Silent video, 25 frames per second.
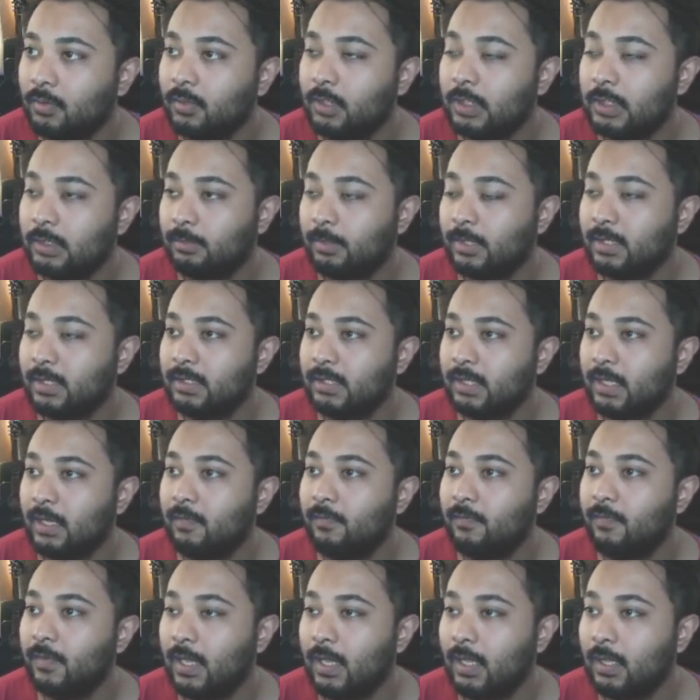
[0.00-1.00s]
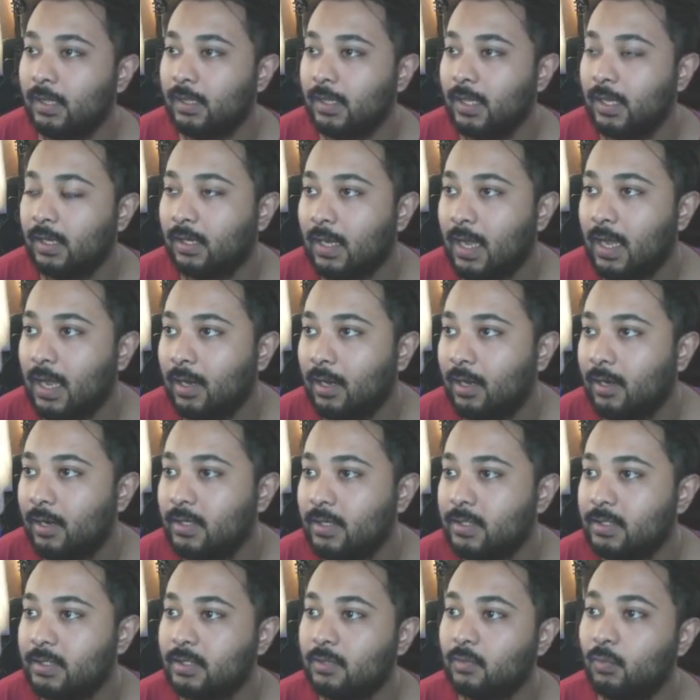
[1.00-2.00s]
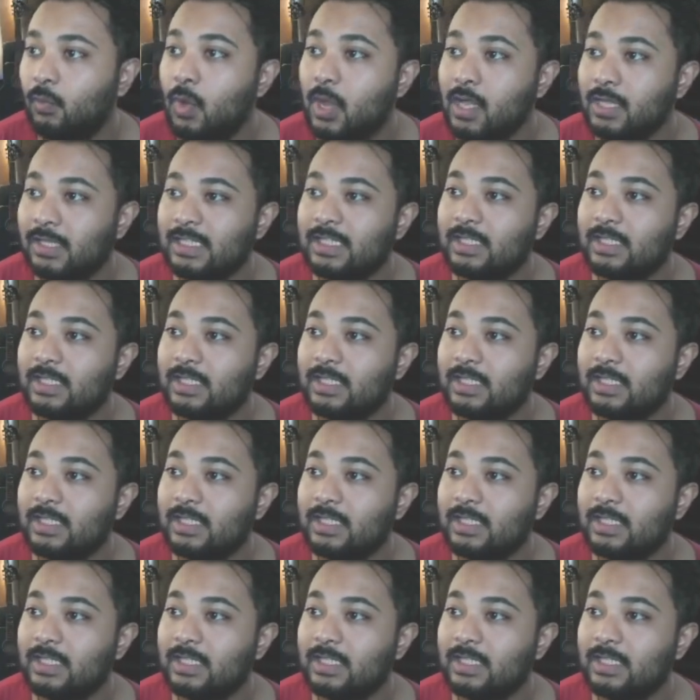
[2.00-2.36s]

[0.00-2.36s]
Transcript: Let's play safe, and that Gligar is in 1